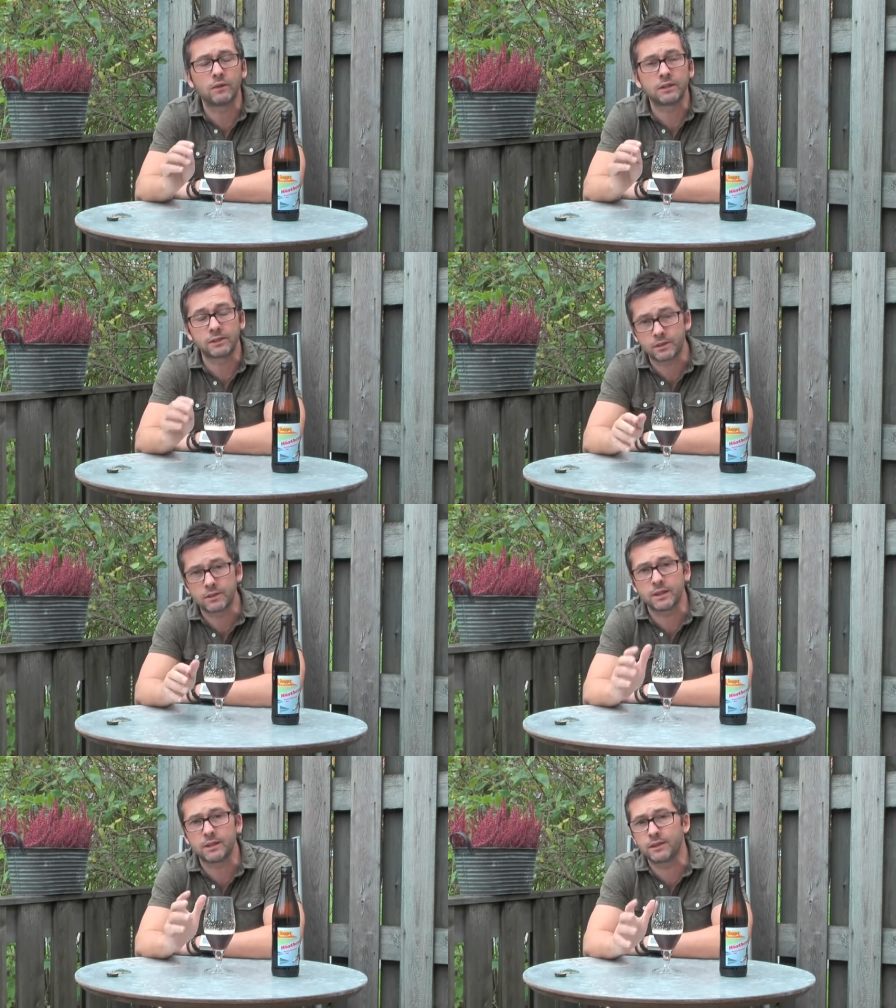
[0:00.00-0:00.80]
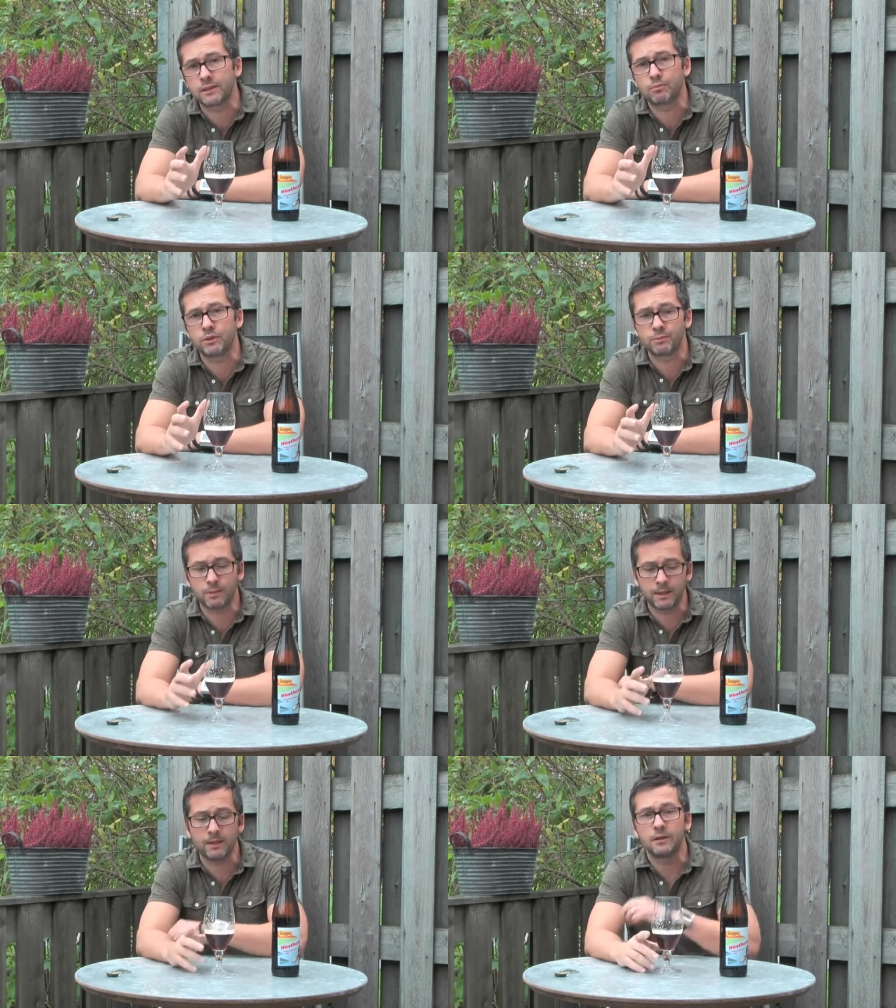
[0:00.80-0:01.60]
And as I say, that British
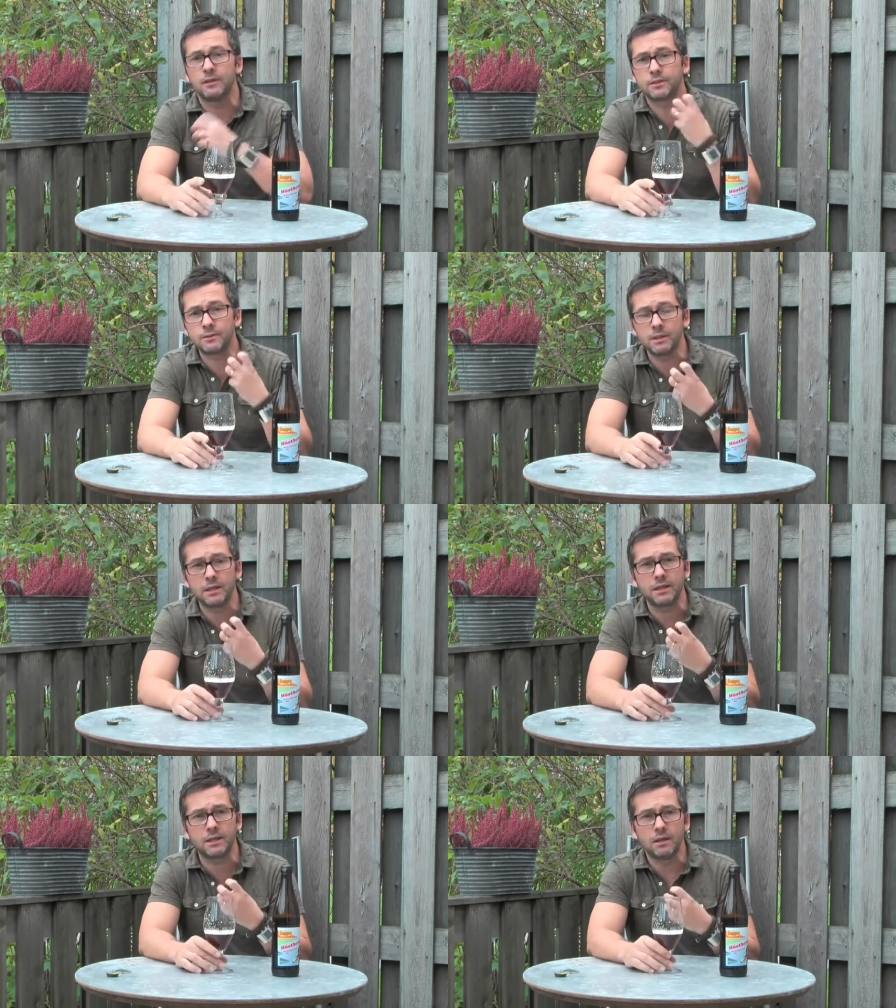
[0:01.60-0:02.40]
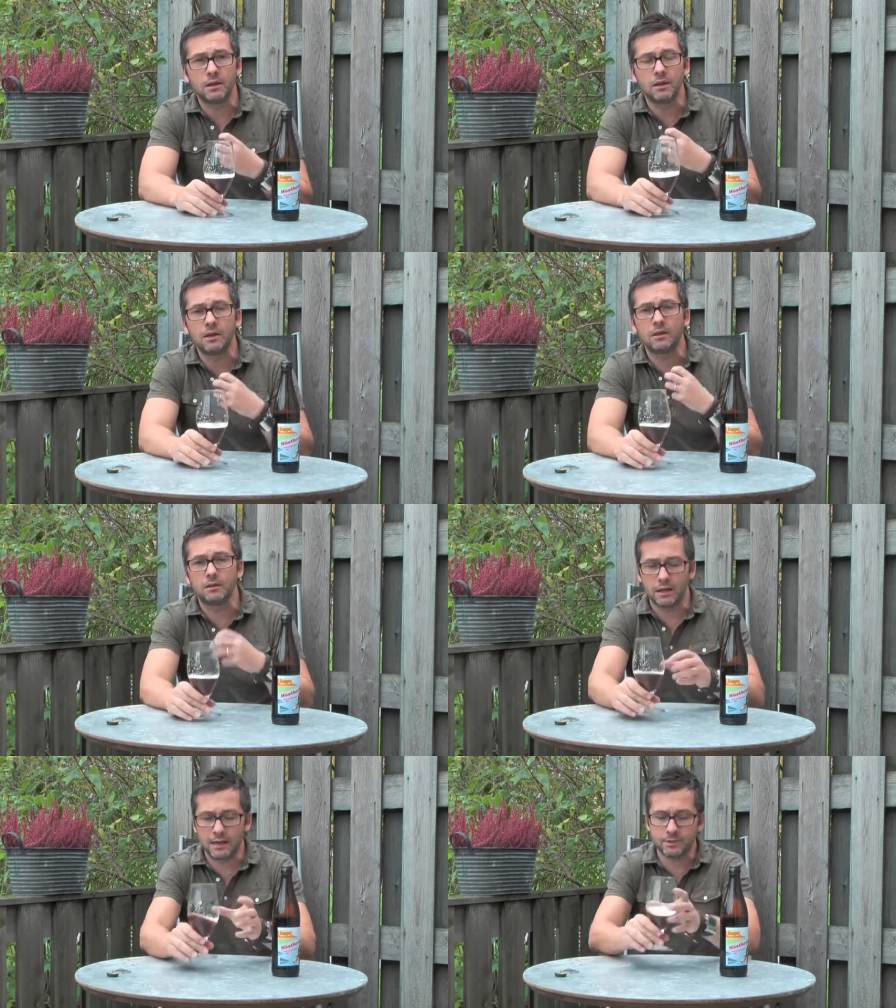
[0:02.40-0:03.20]
beer, to me, can I have a quick
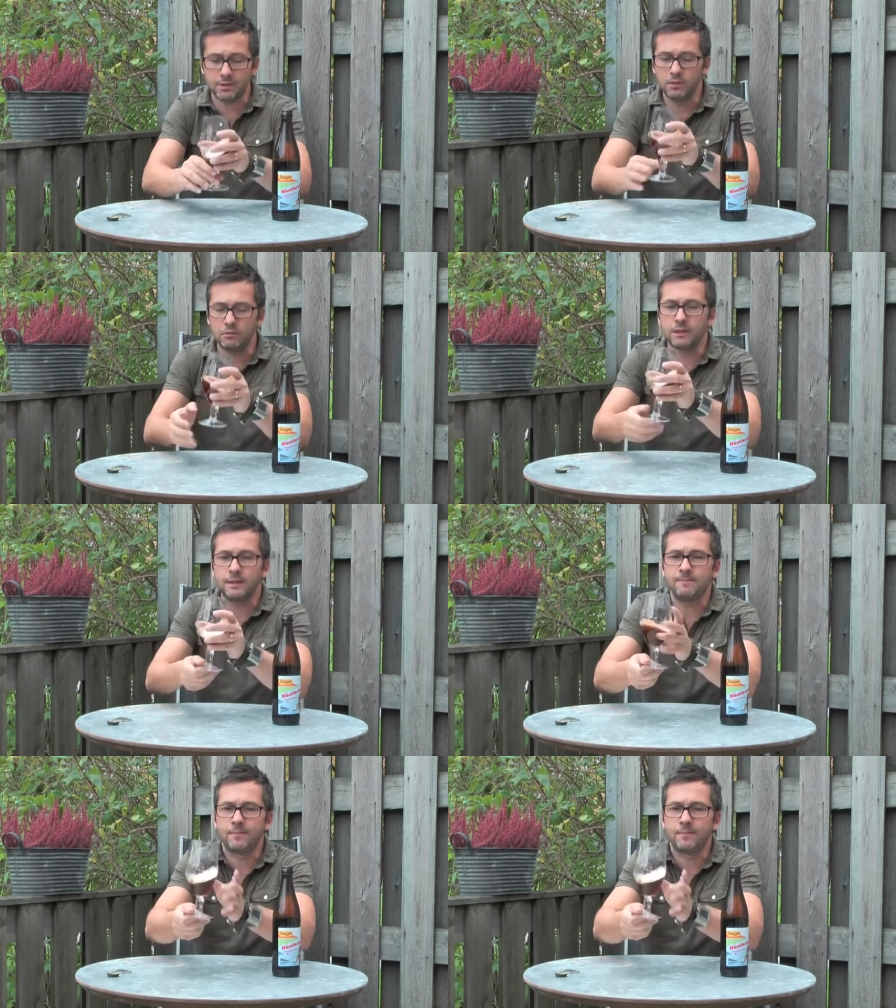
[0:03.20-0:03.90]
uh, go? Absolutely.